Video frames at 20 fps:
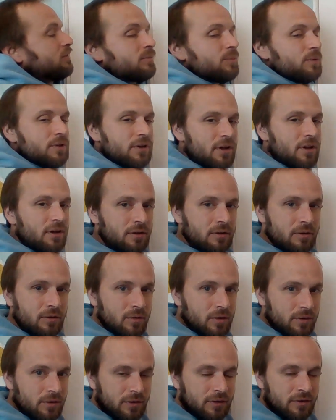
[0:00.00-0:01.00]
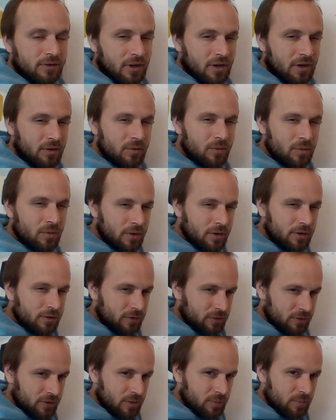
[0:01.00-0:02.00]
to be 90 degrees. That's kind of the
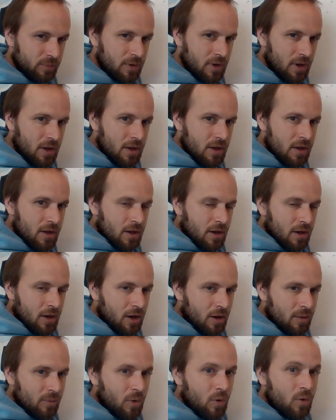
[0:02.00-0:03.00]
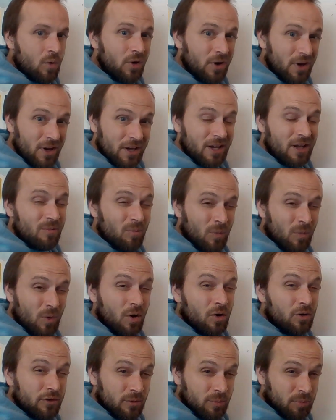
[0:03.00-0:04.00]
relationship. Or any
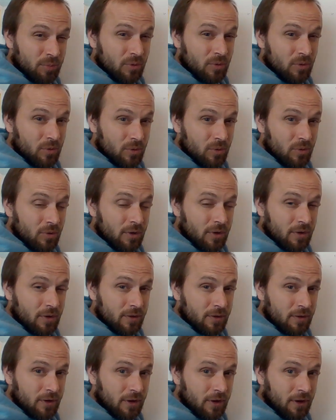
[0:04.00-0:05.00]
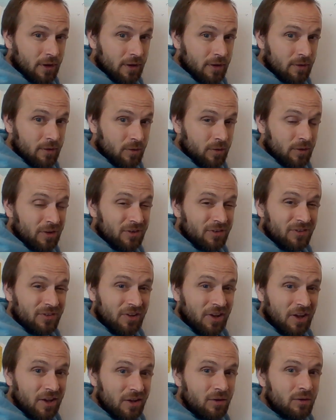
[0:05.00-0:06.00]
multiple, okay, or any
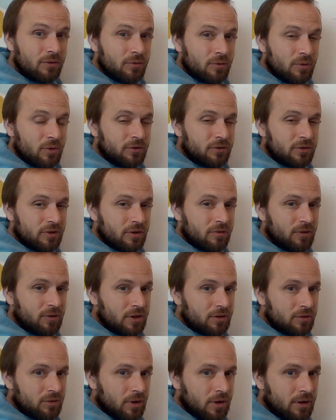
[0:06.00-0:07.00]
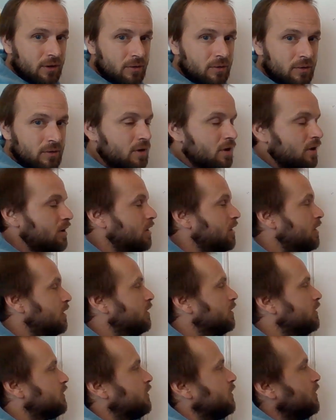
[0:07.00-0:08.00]
scaled version of that triangle.
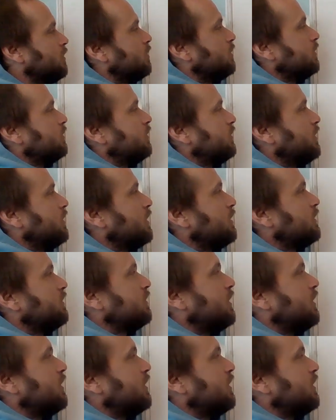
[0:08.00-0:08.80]
So a 6,